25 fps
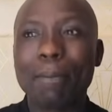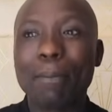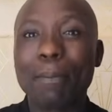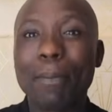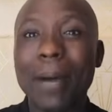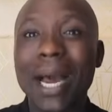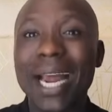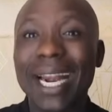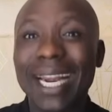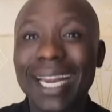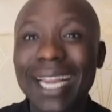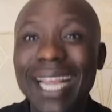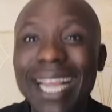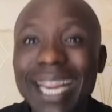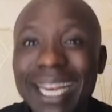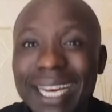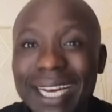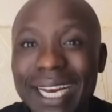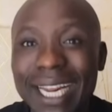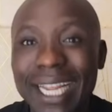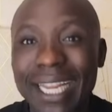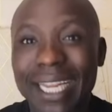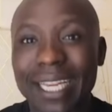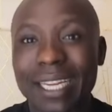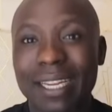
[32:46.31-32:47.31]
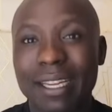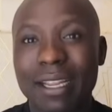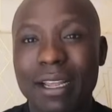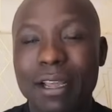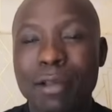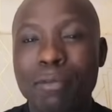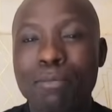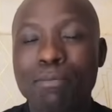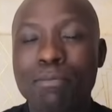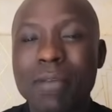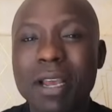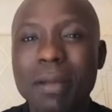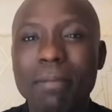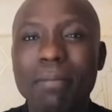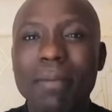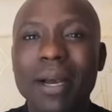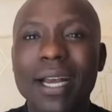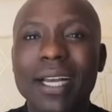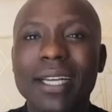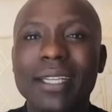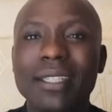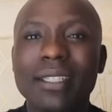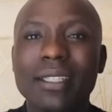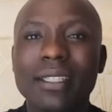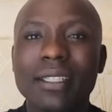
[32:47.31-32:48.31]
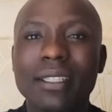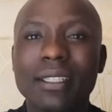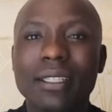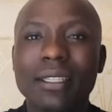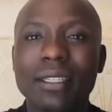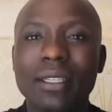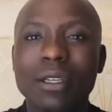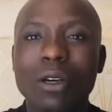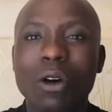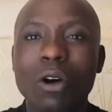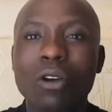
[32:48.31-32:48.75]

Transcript: parading members